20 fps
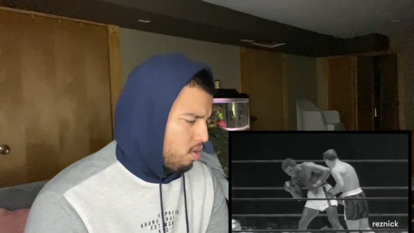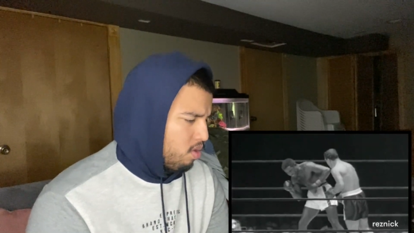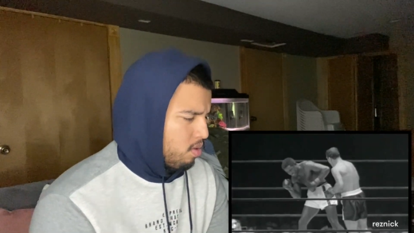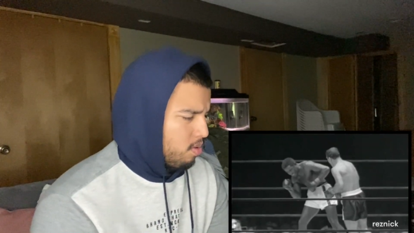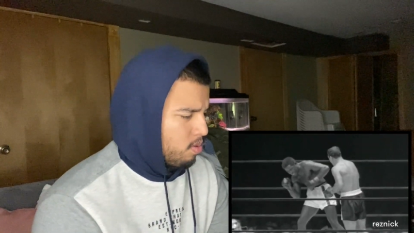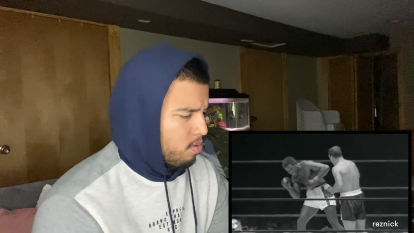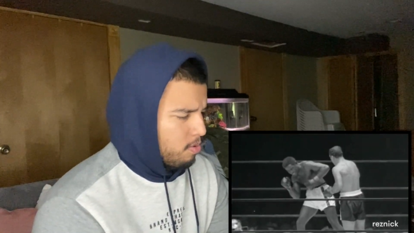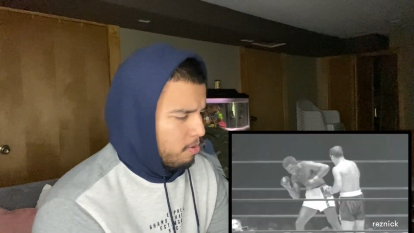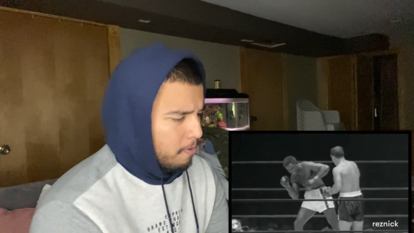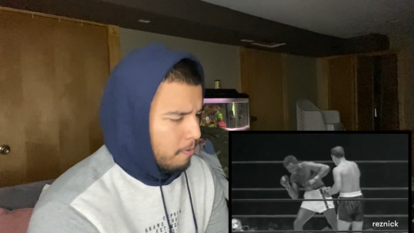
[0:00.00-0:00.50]

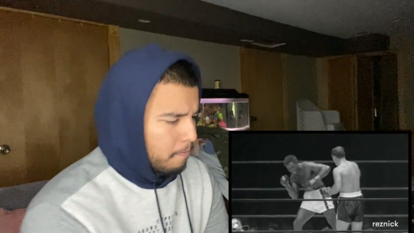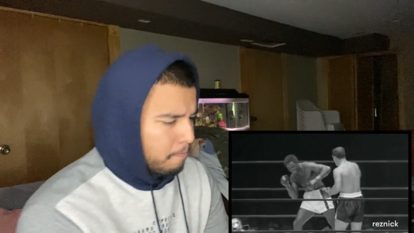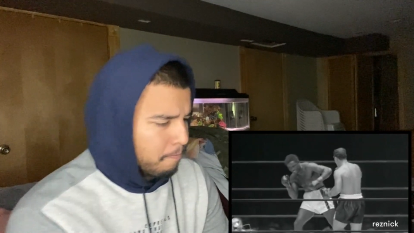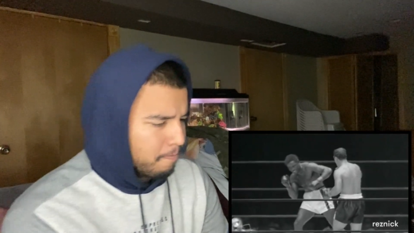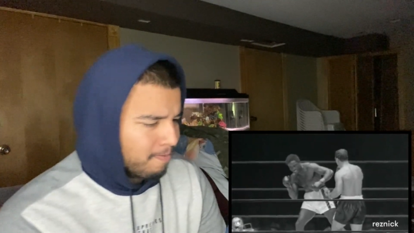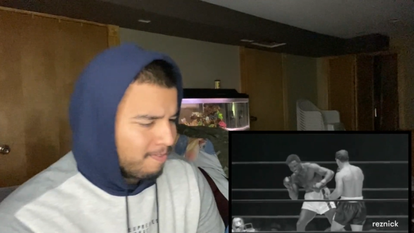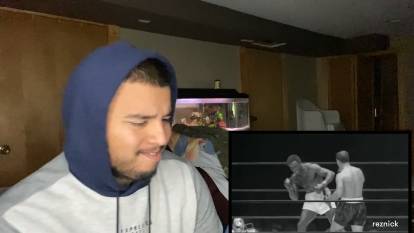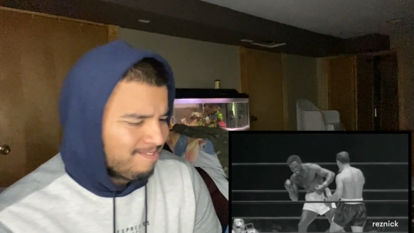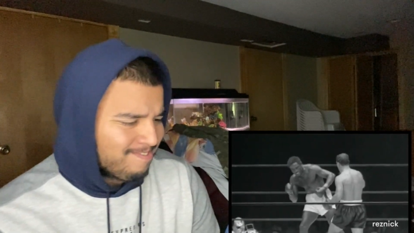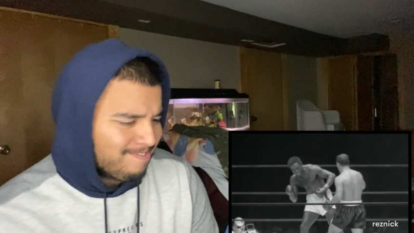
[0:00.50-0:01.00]

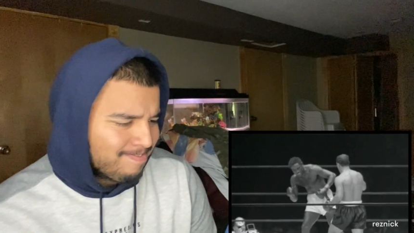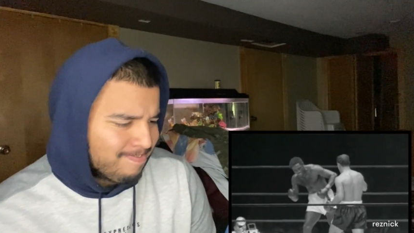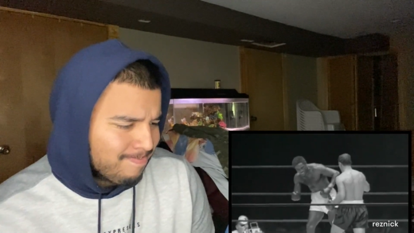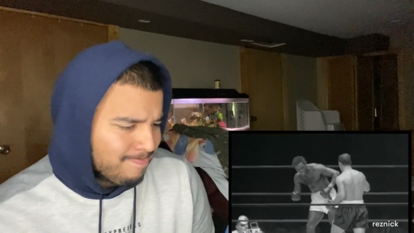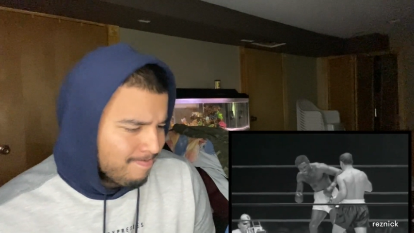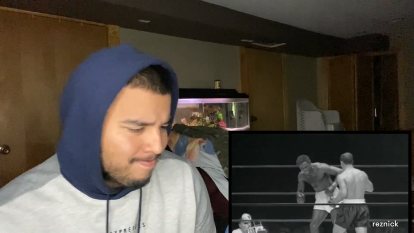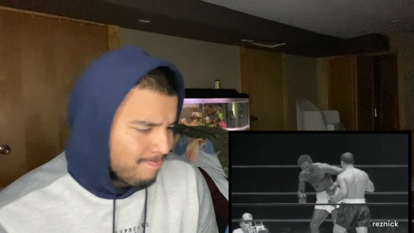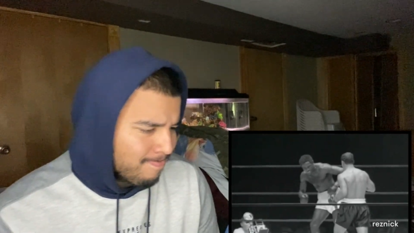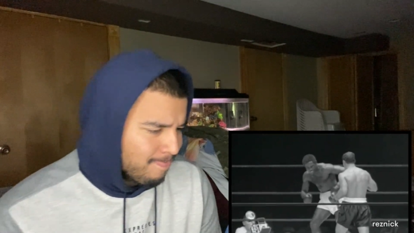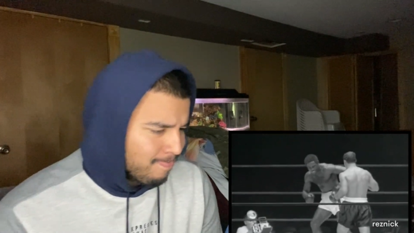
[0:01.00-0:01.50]

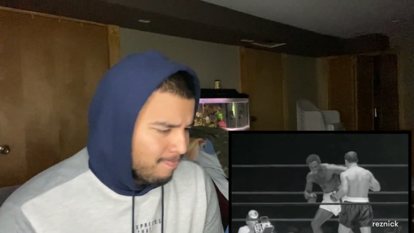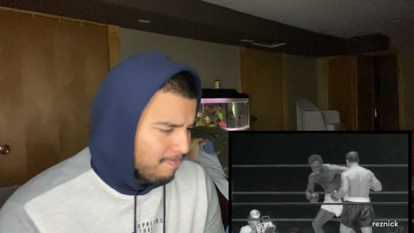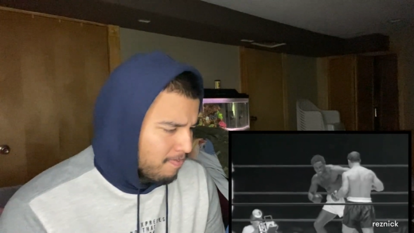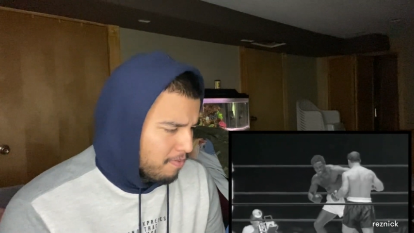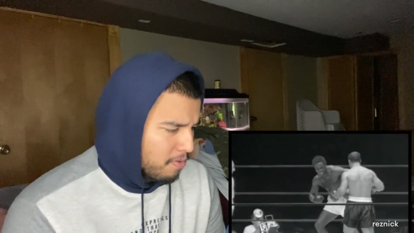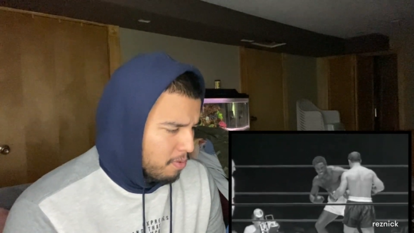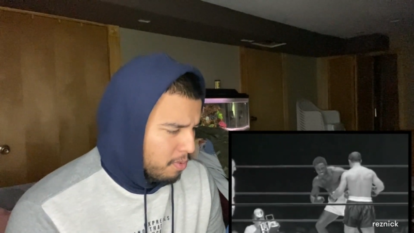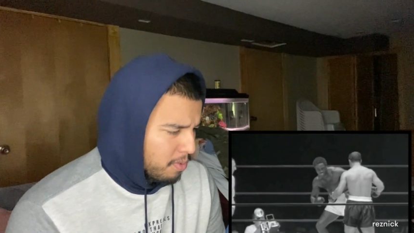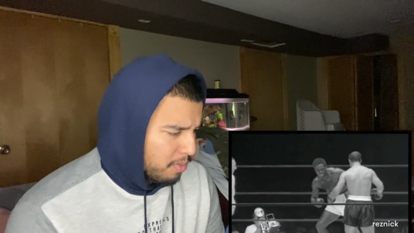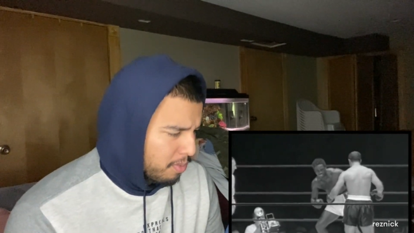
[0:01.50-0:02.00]

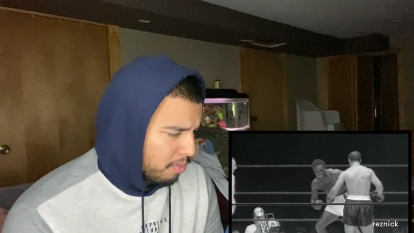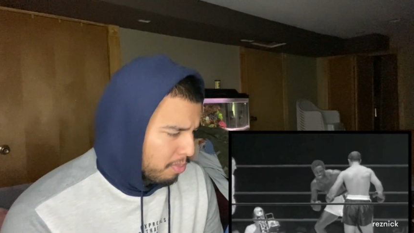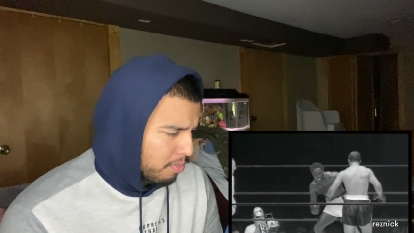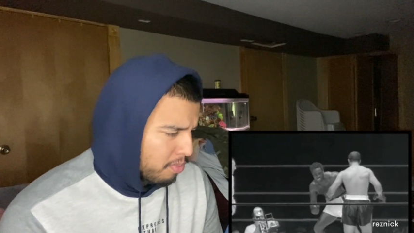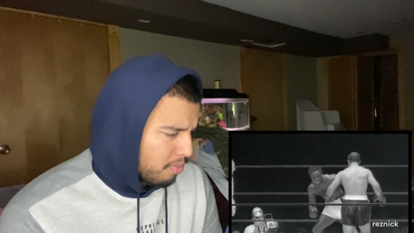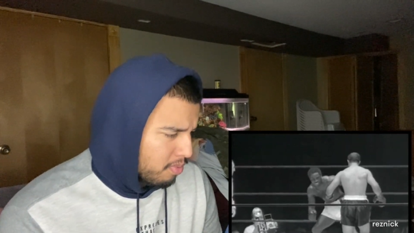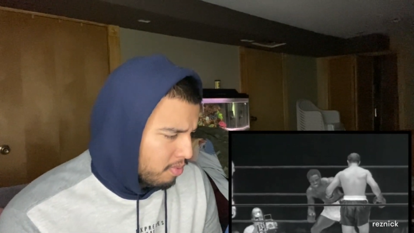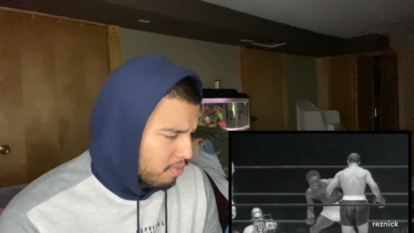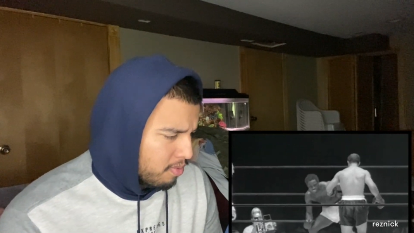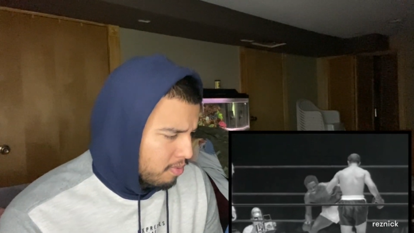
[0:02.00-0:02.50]

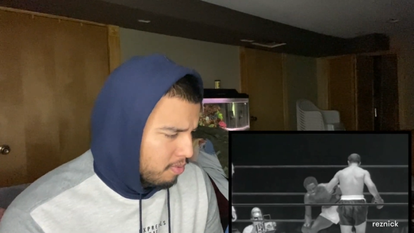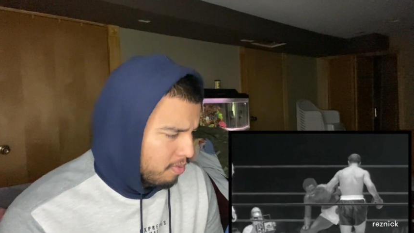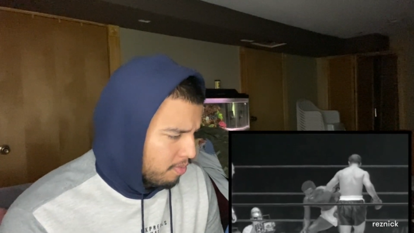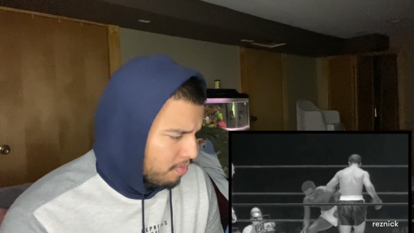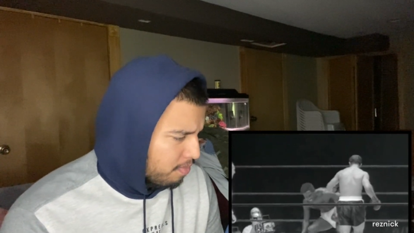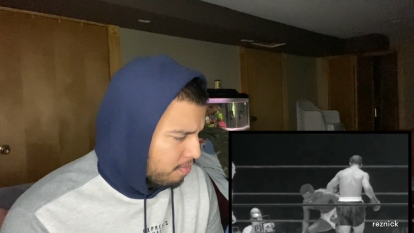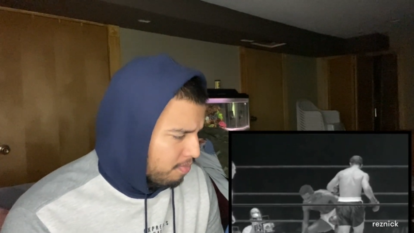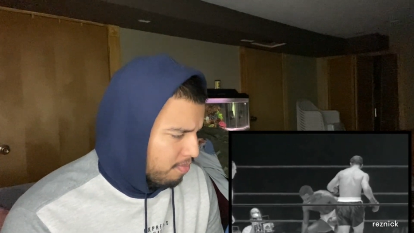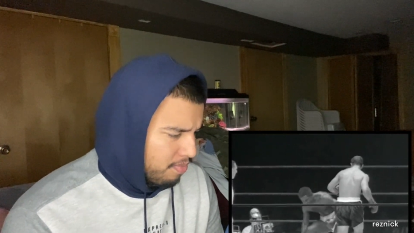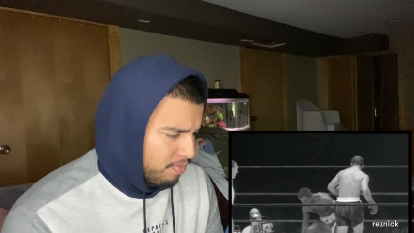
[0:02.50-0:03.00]

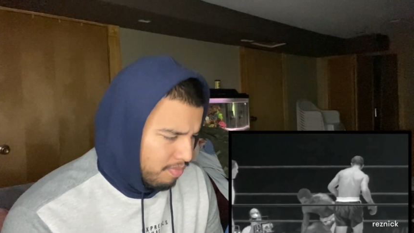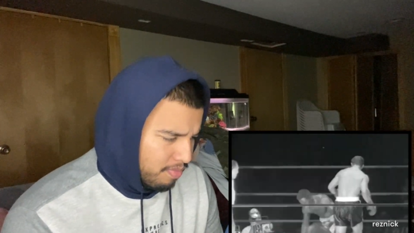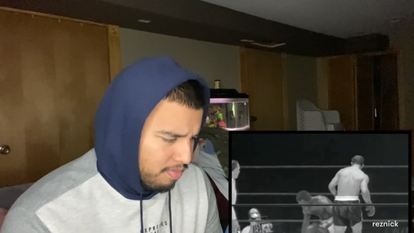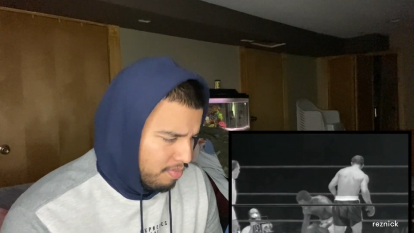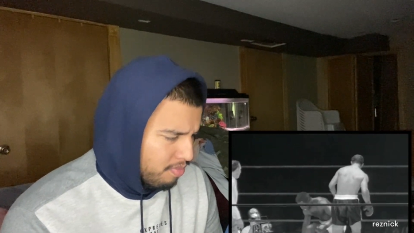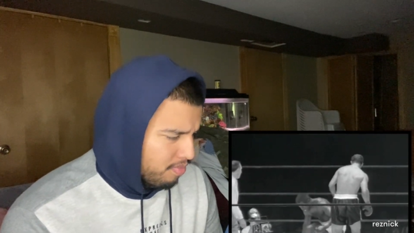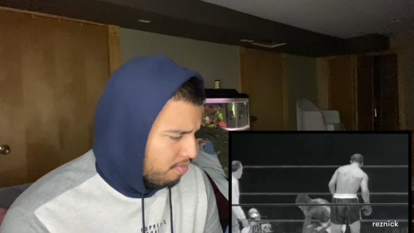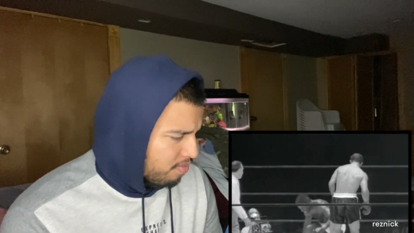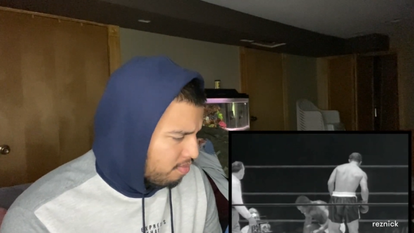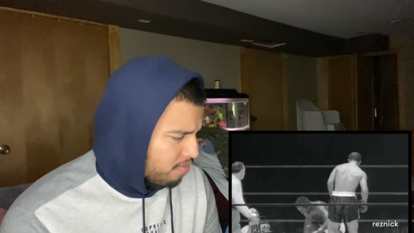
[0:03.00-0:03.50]

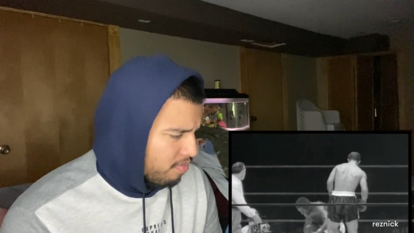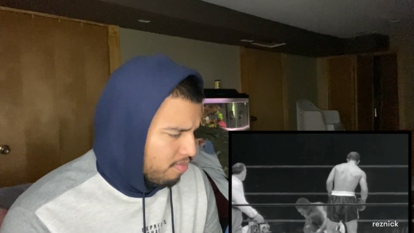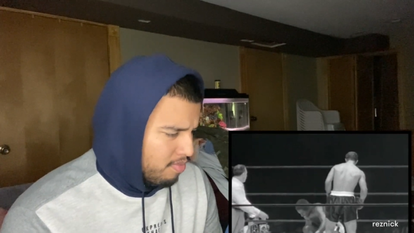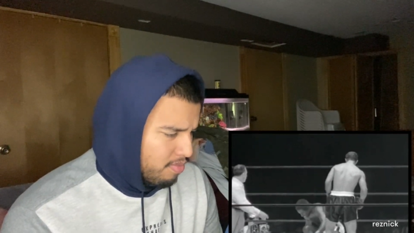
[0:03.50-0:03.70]
Nobody speaks.